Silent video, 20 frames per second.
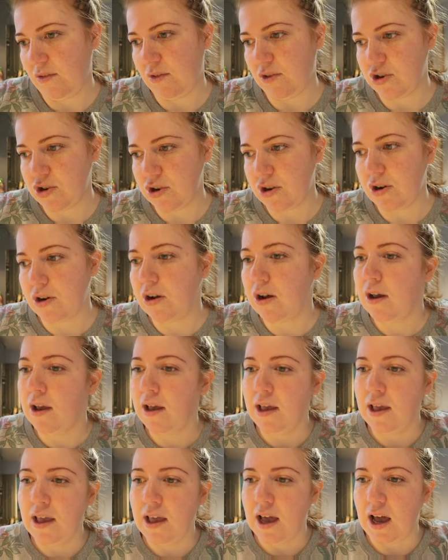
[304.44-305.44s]
for sure.
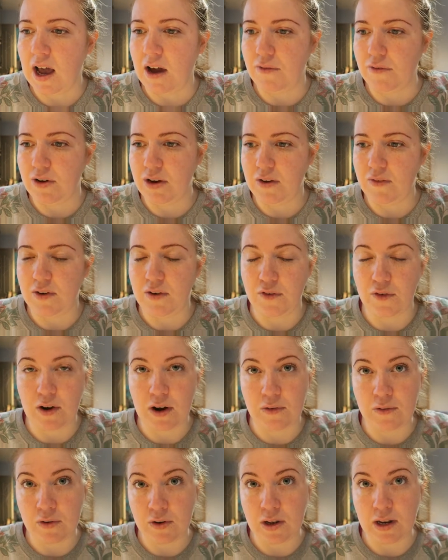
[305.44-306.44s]
I would
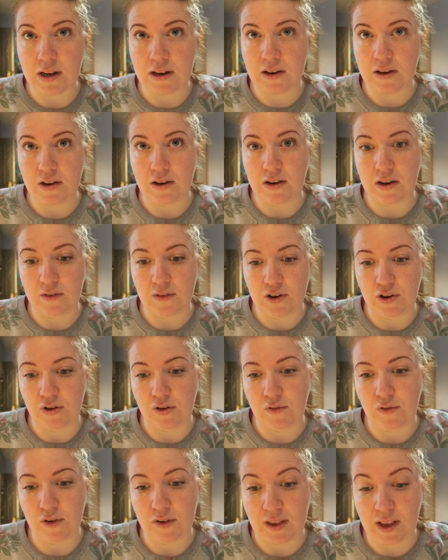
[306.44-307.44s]
give it
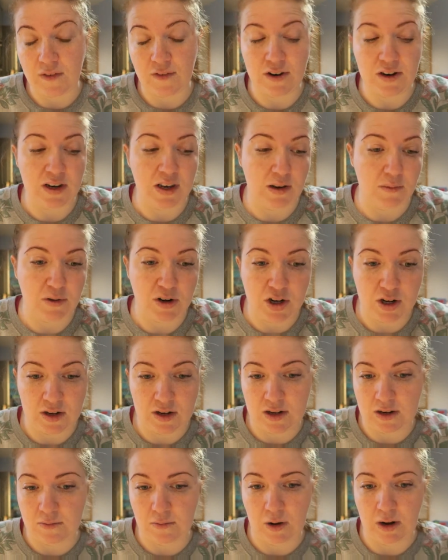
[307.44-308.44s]
to you for 70, which
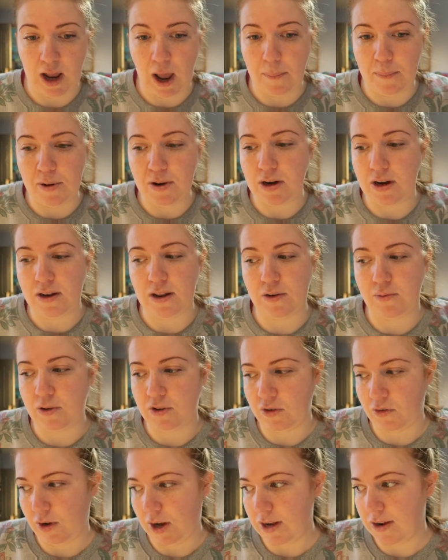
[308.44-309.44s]
is what happened, and that
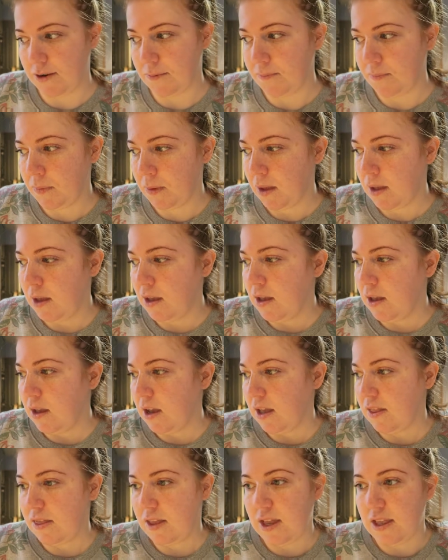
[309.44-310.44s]
was great.
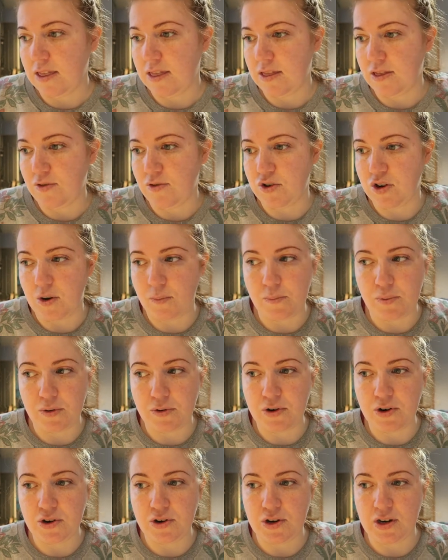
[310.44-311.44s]
And then the
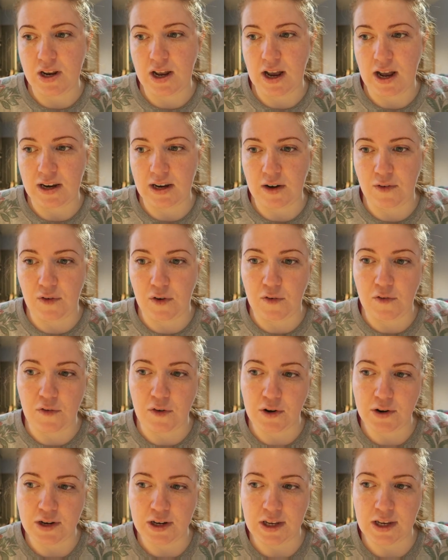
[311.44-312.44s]
jumper today, I had it for
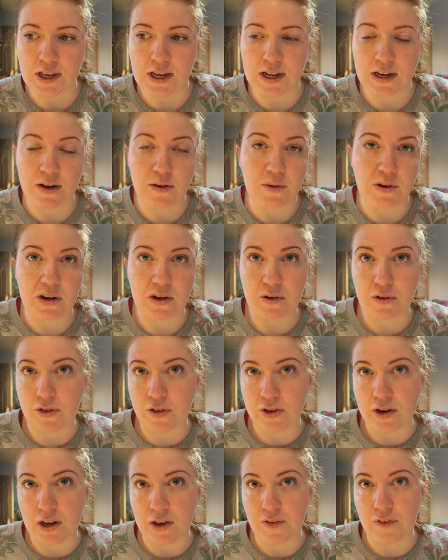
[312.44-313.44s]
40 and lowered it to
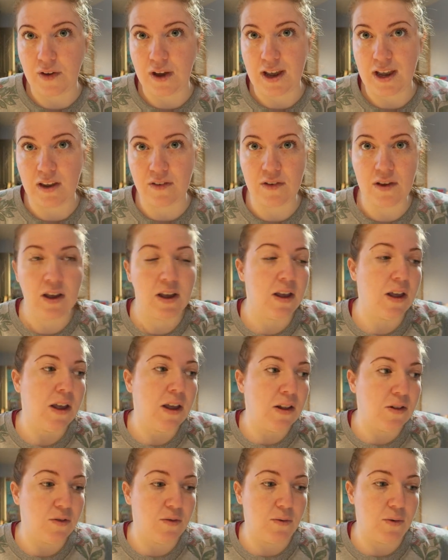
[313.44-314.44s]
35.
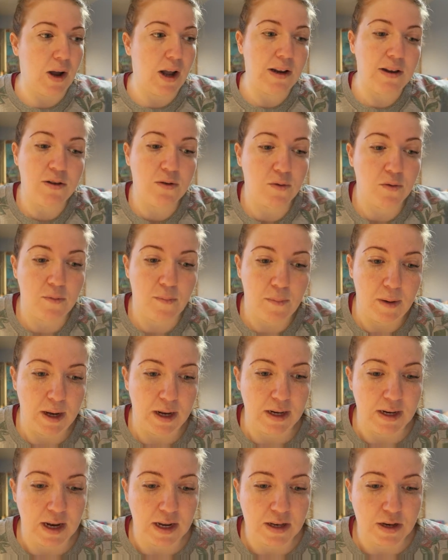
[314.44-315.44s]
So, you know, I don't
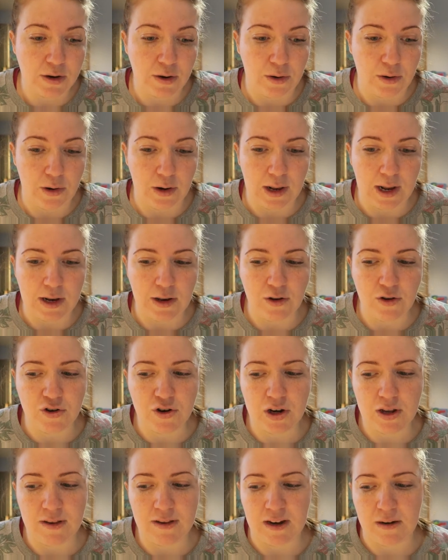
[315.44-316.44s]
mind at all. I
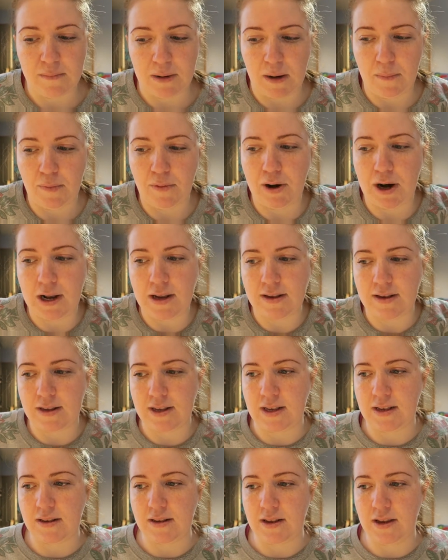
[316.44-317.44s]
usually set my
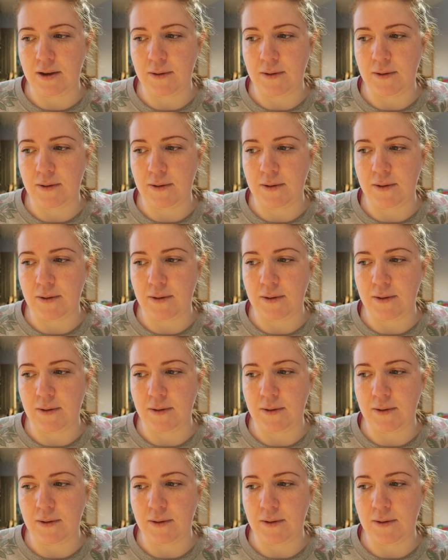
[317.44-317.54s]
prices